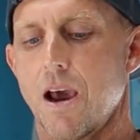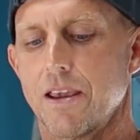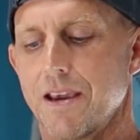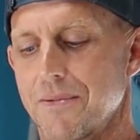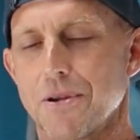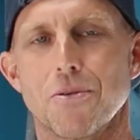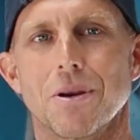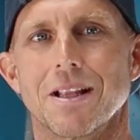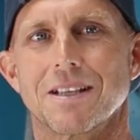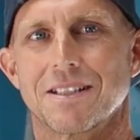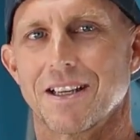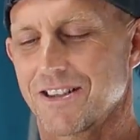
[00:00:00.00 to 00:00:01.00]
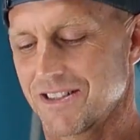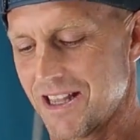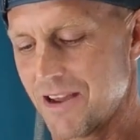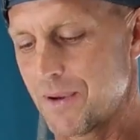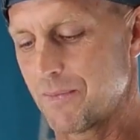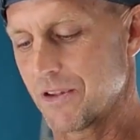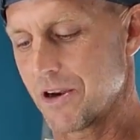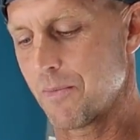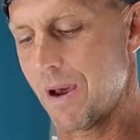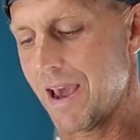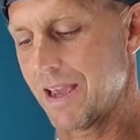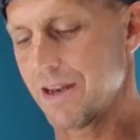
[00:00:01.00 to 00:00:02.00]
no, you got to be realistic. There's a lot of people that
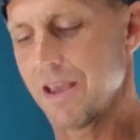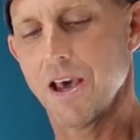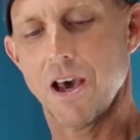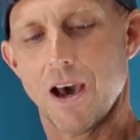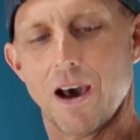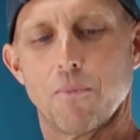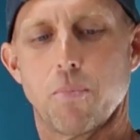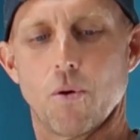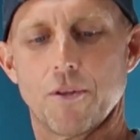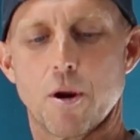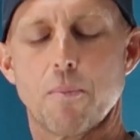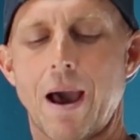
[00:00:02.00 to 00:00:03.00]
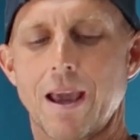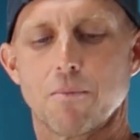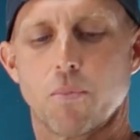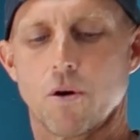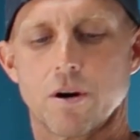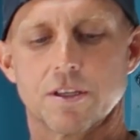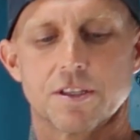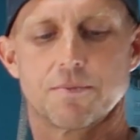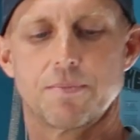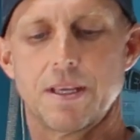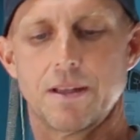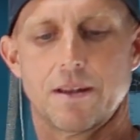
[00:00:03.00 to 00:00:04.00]
are buying
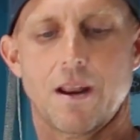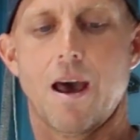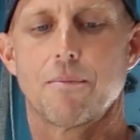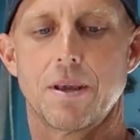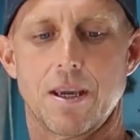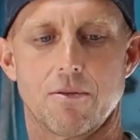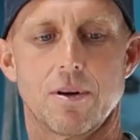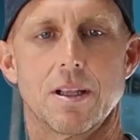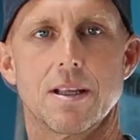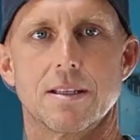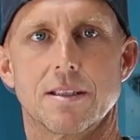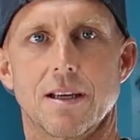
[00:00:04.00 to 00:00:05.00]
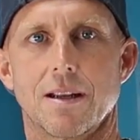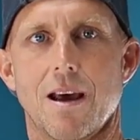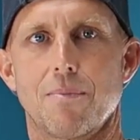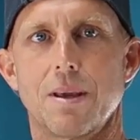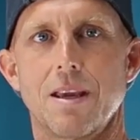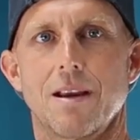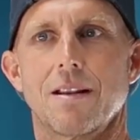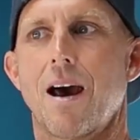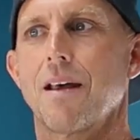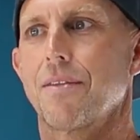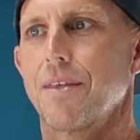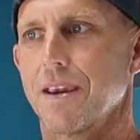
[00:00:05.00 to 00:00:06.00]
boards, not being realistic, not
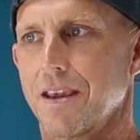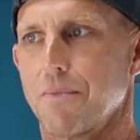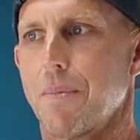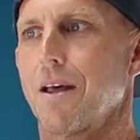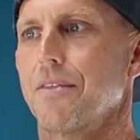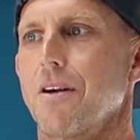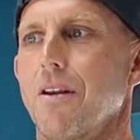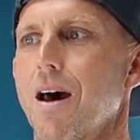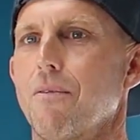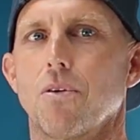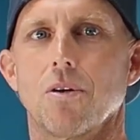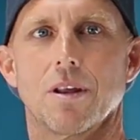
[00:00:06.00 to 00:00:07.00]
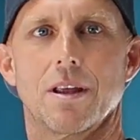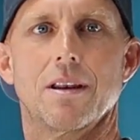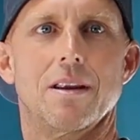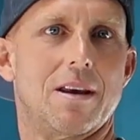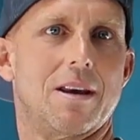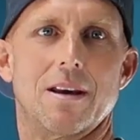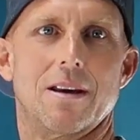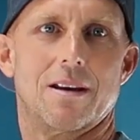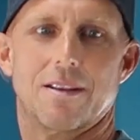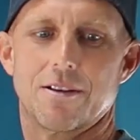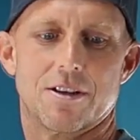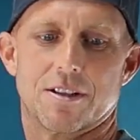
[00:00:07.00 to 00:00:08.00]
thinking about their level, and
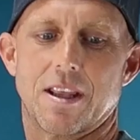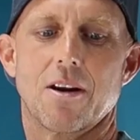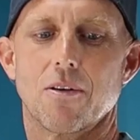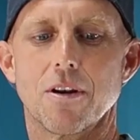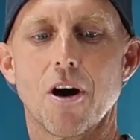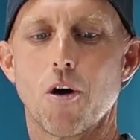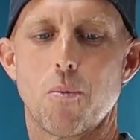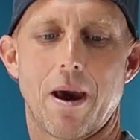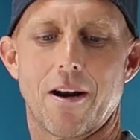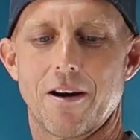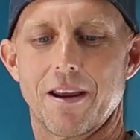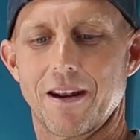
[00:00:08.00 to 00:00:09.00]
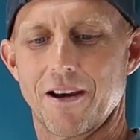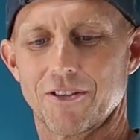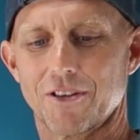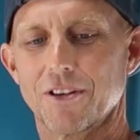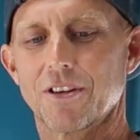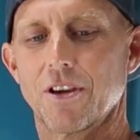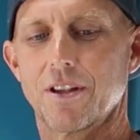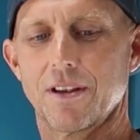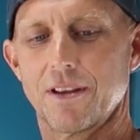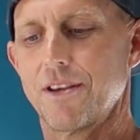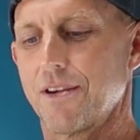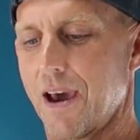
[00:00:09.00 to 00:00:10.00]
they don't know better. You know? So it's good
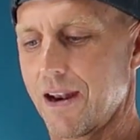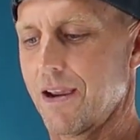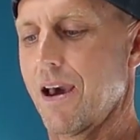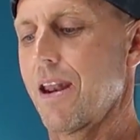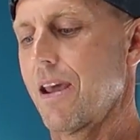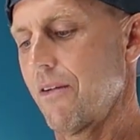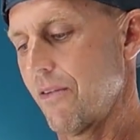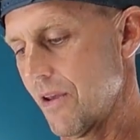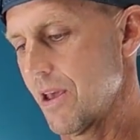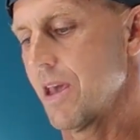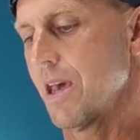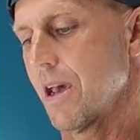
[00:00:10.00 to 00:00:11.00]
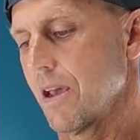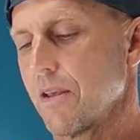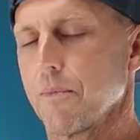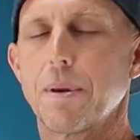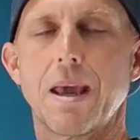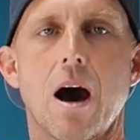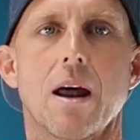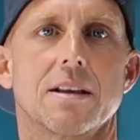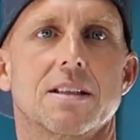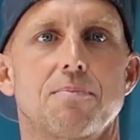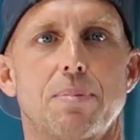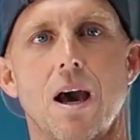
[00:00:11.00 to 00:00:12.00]
that you got to kind
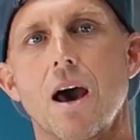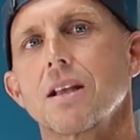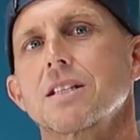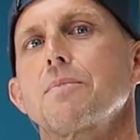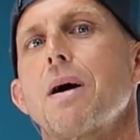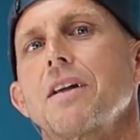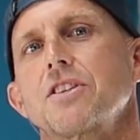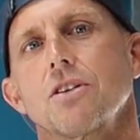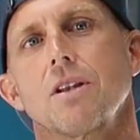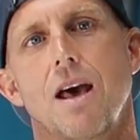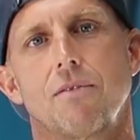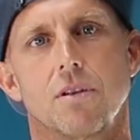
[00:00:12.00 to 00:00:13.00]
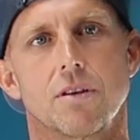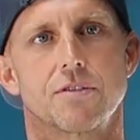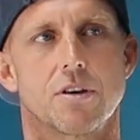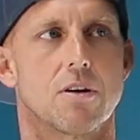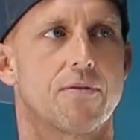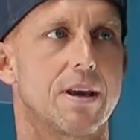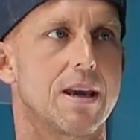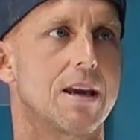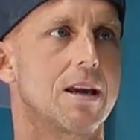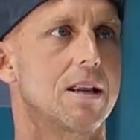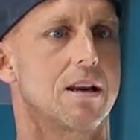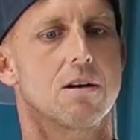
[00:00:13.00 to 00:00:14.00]
of be honest about your level of
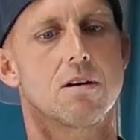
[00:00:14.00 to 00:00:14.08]
surfing